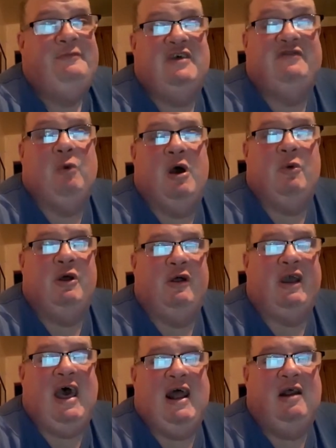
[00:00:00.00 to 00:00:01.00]
That's the way we
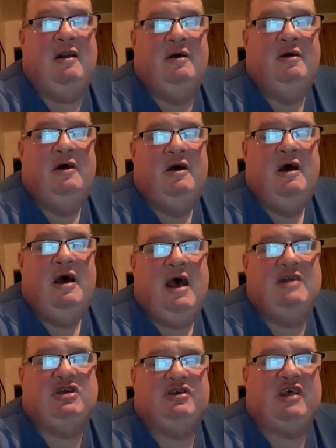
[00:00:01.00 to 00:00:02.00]
look at it.
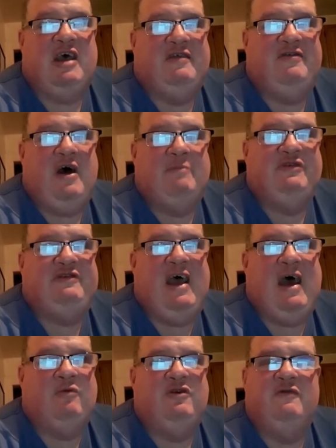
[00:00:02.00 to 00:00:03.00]
That's just like thumbs
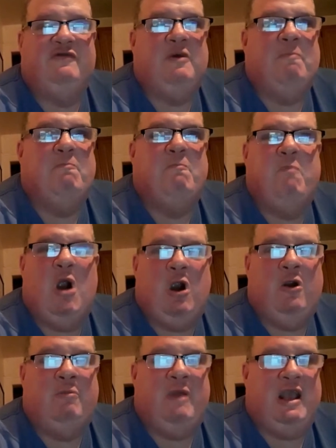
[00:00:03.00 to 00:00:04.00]
down. Used to
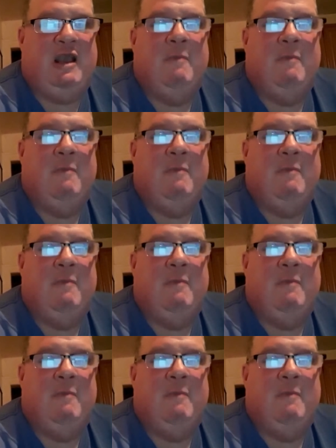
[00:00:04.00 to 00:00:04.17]
burn me.